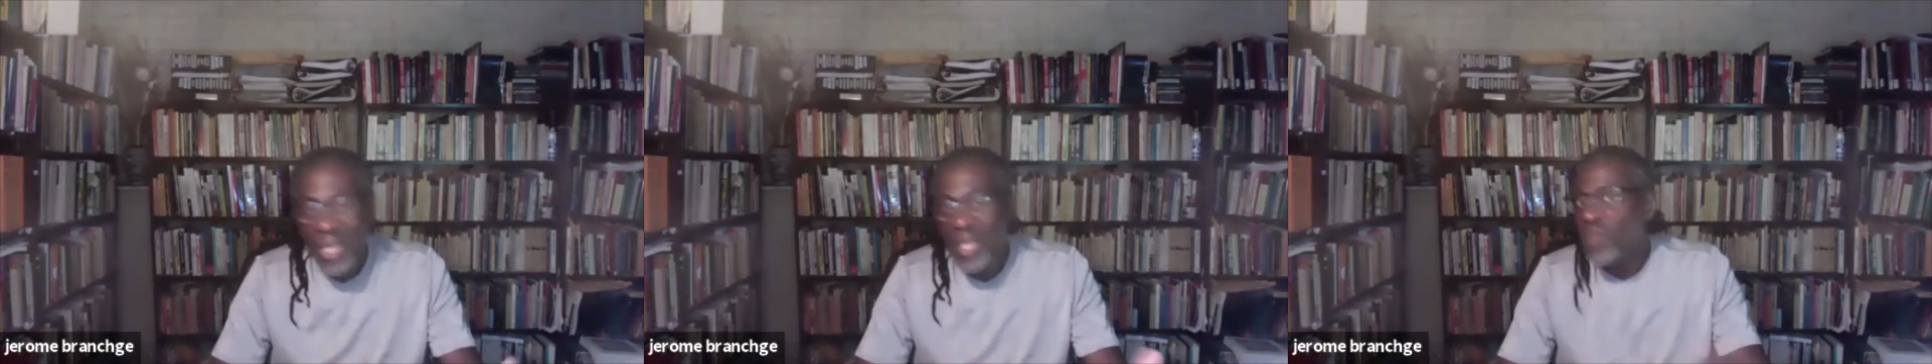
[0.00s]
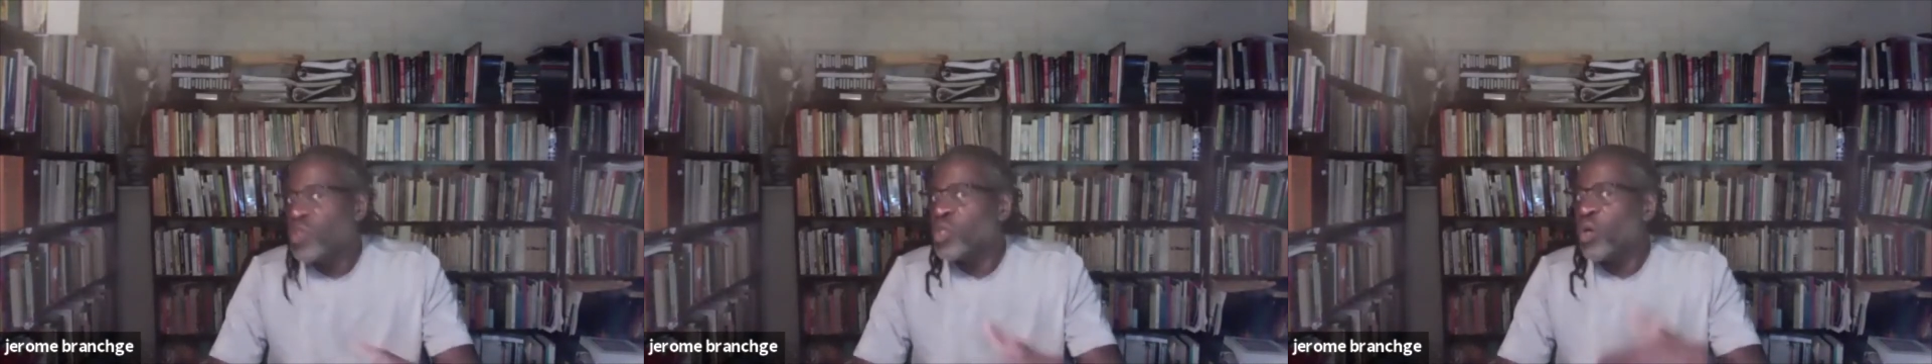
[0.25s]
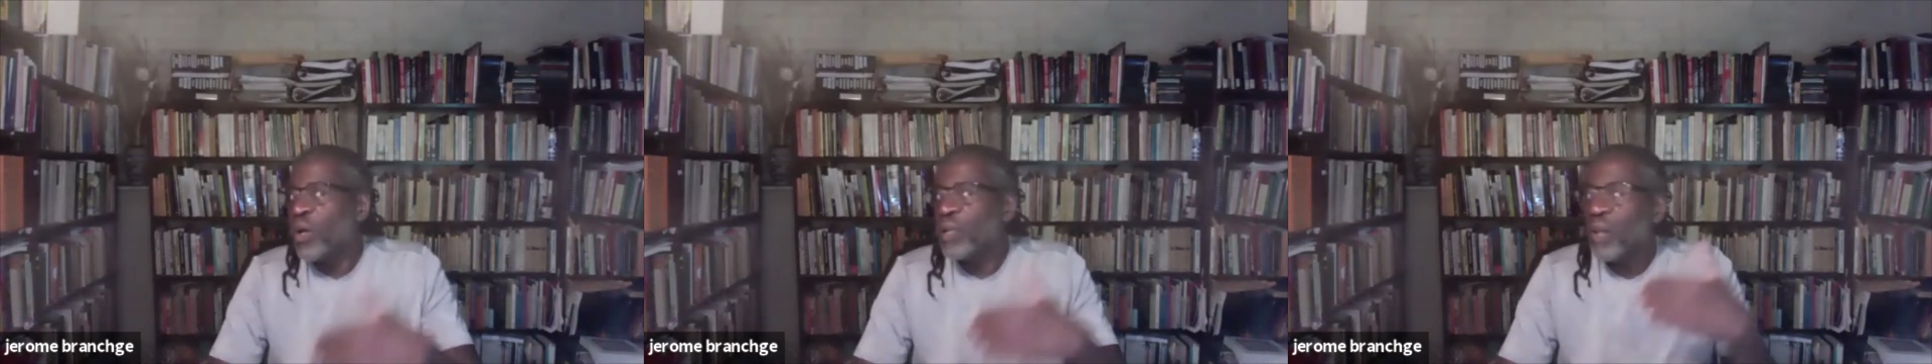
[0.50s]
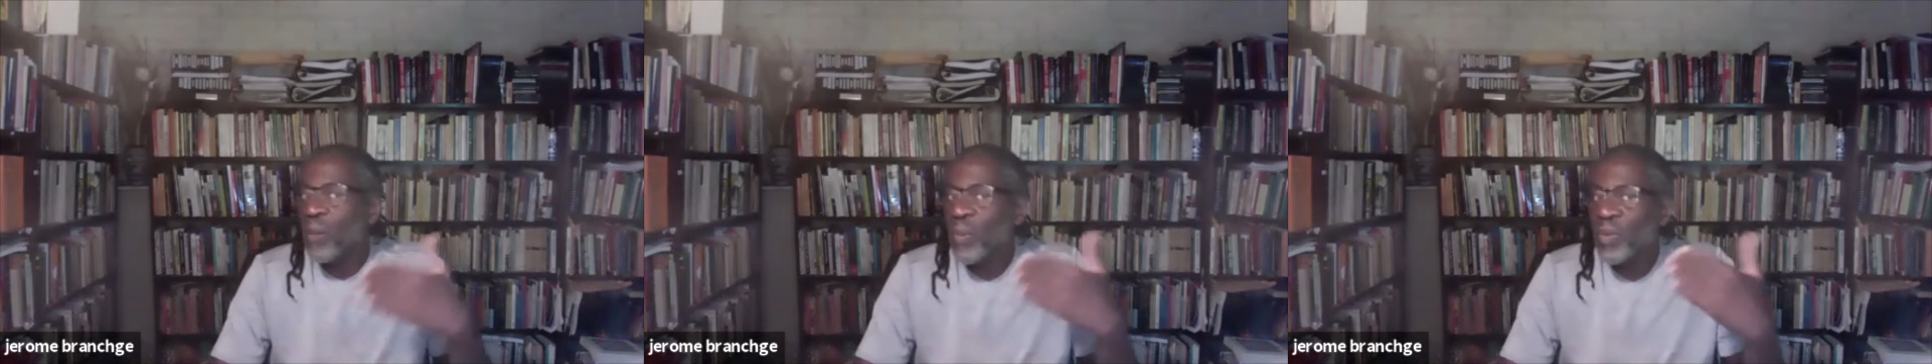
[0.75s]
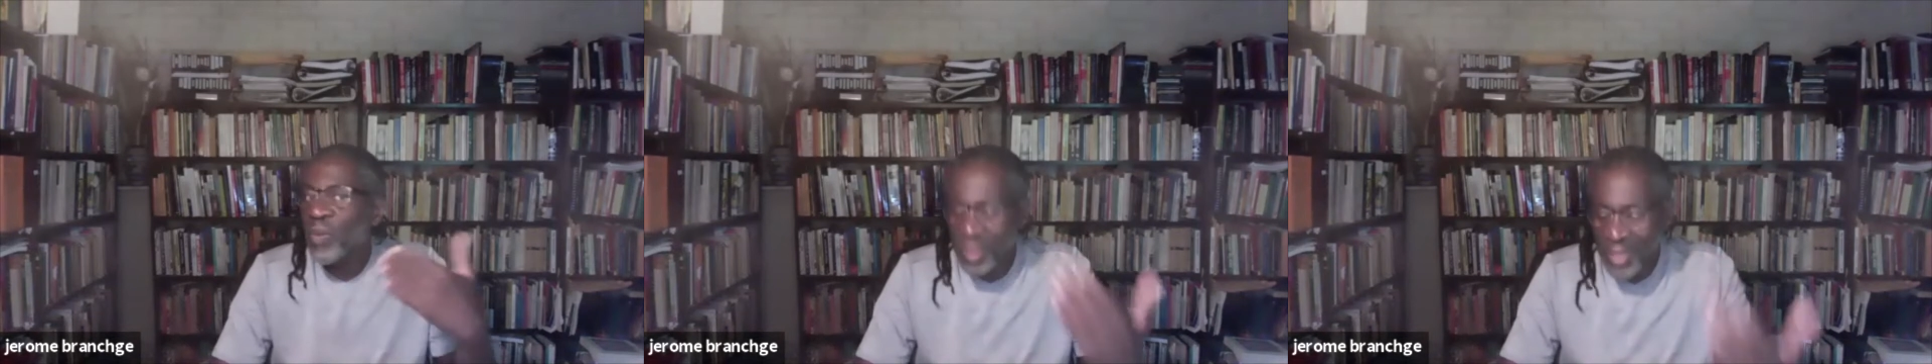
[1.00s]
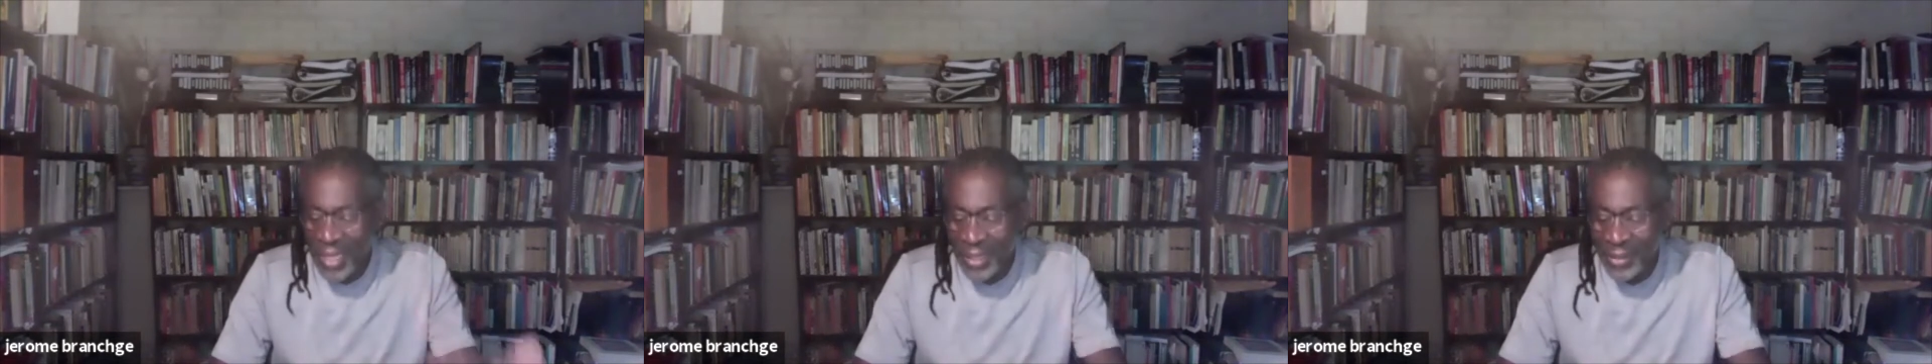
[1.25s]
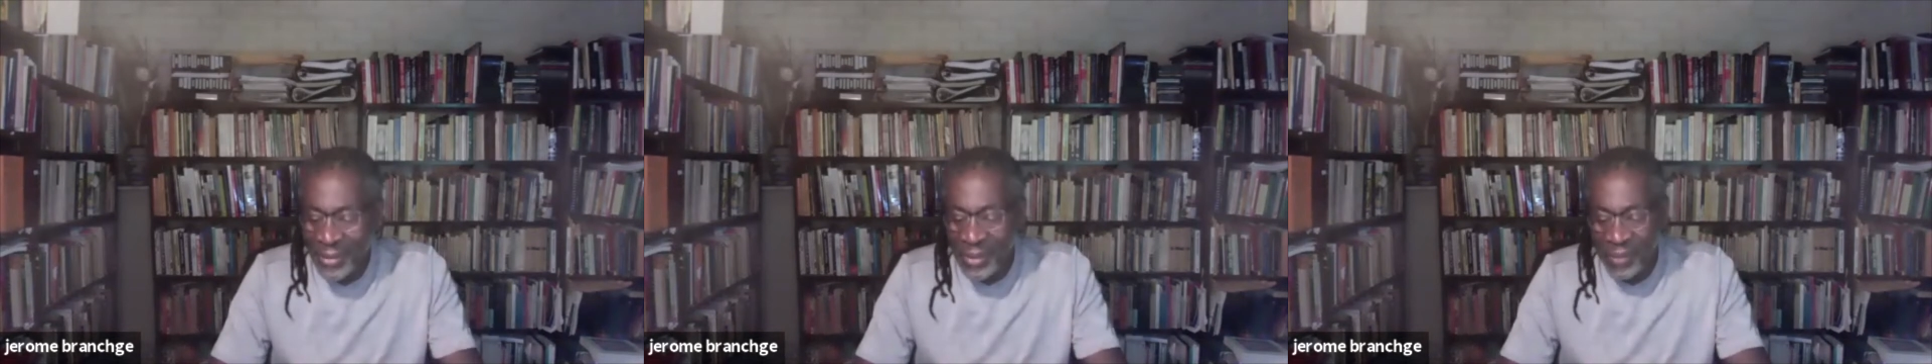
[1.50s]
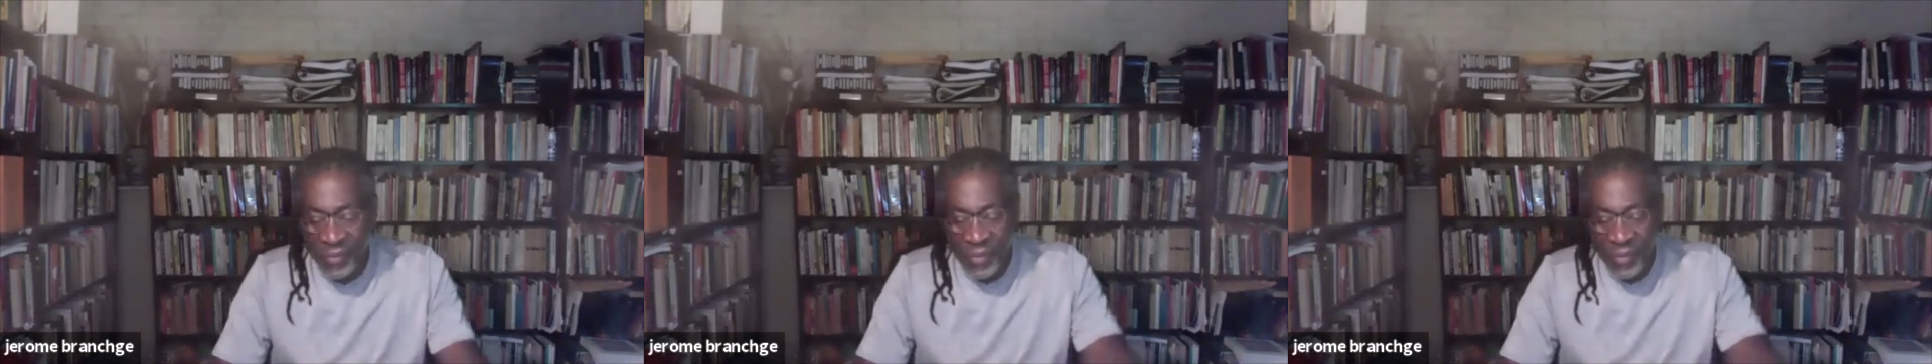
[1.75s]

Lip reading: the joint operationality of